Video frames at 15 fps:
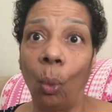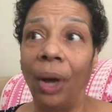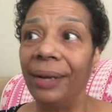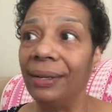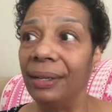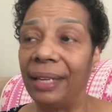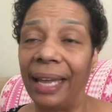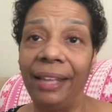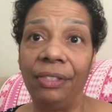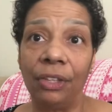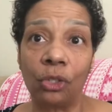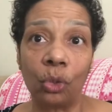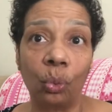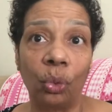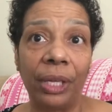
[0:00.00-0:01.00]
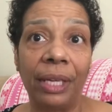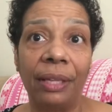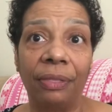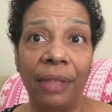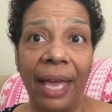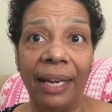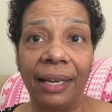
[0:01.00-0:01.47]
one day this
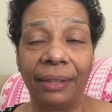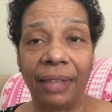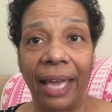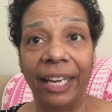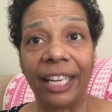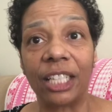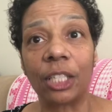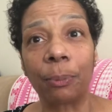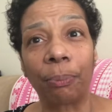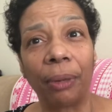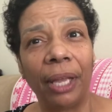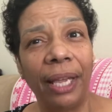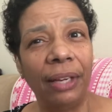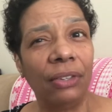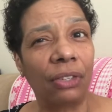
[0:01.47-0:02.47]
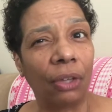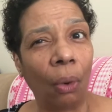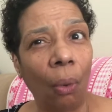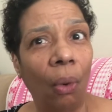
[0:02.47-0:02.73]
week that explains the